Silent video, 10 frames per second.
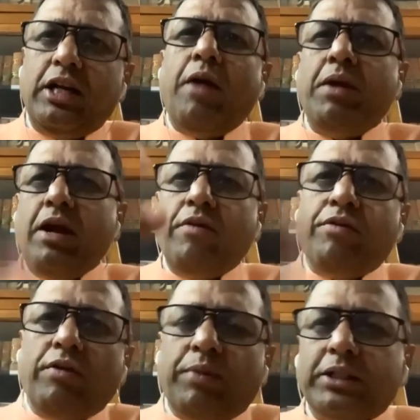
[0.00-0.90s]
Namely,
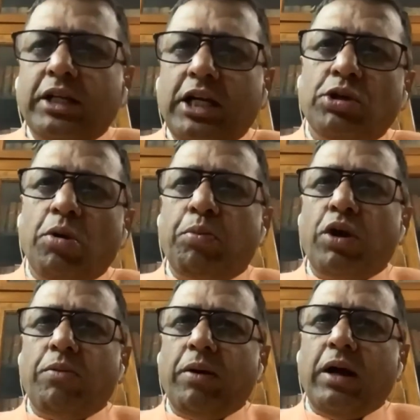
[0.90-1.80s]
if a person has
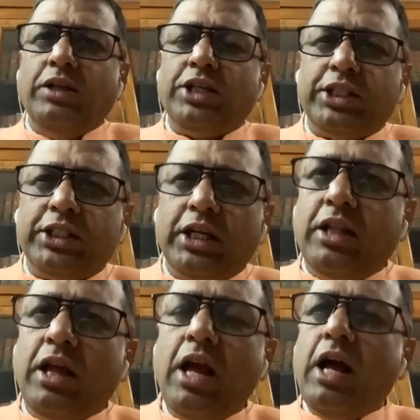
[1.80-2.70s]
put up a construction
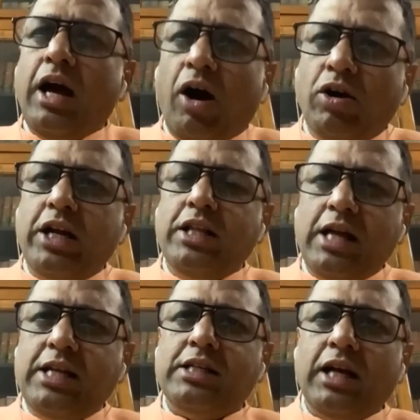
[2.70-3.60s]
and already
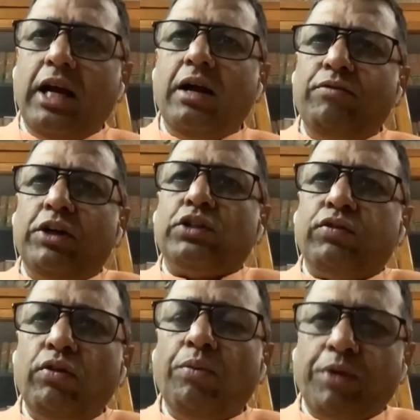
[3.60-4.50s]
there is a
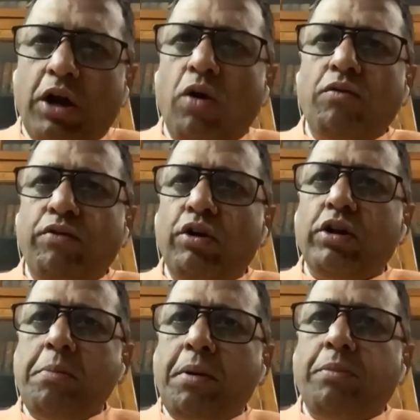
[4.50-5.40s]
first of the ground floor
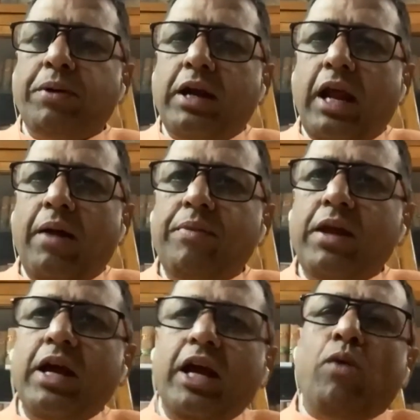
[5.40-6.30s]
of the property,
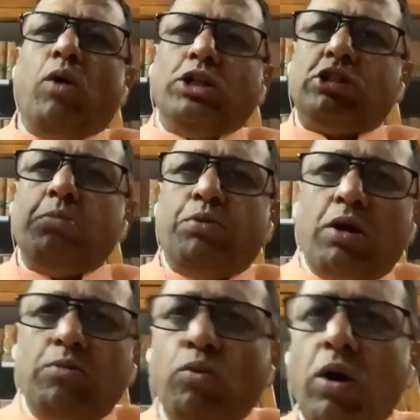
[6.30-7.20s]
he wants to
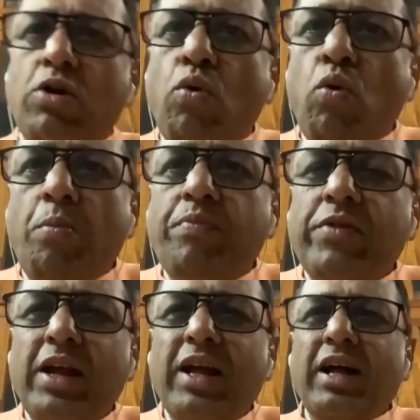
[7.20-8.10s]
put up one room.
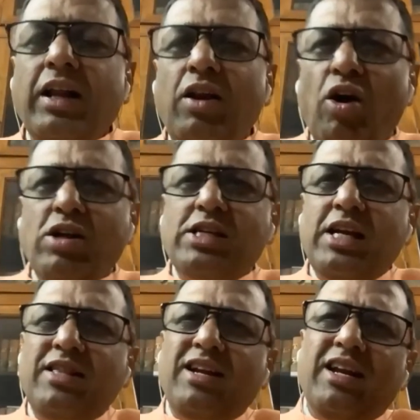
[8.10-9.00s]
Law
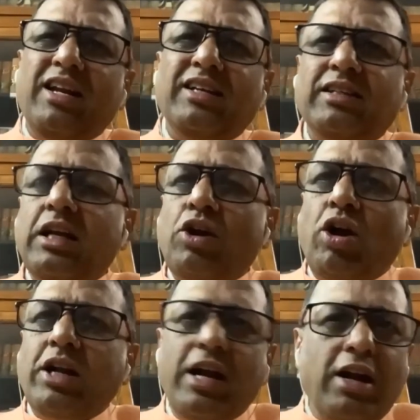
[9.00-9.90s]
says that it is
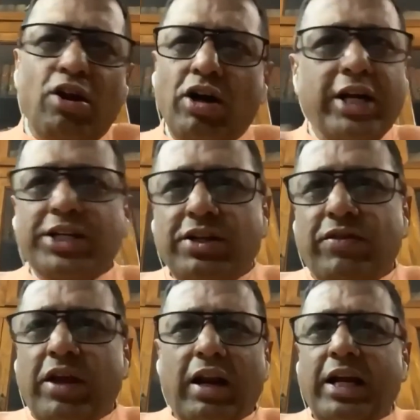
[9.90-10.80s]
not in derogation
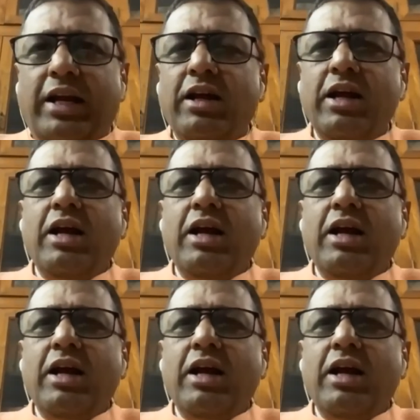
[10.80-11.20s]
of the right.